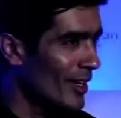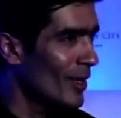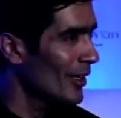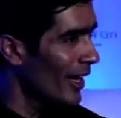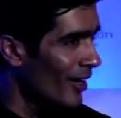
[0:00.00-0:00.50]

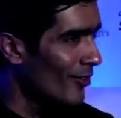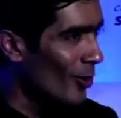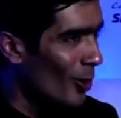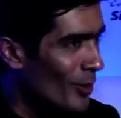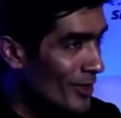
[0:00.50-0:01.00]
they love
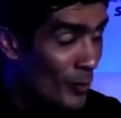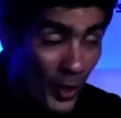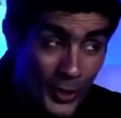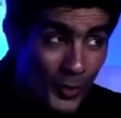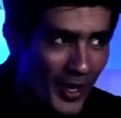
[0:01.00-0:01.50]
or what they
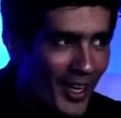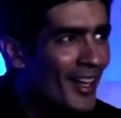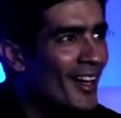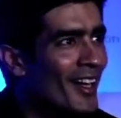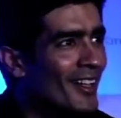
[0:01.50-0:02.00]
want to wear,
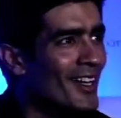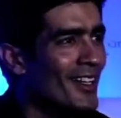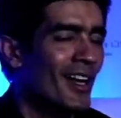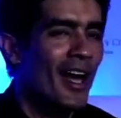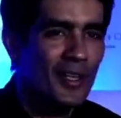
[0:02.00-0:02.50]
they
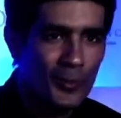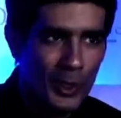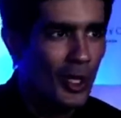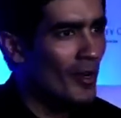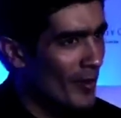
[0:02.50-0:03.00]
carry it with
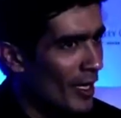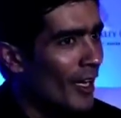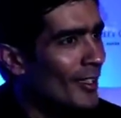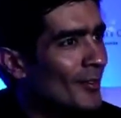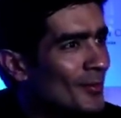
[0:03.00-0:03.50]
a lot of elan.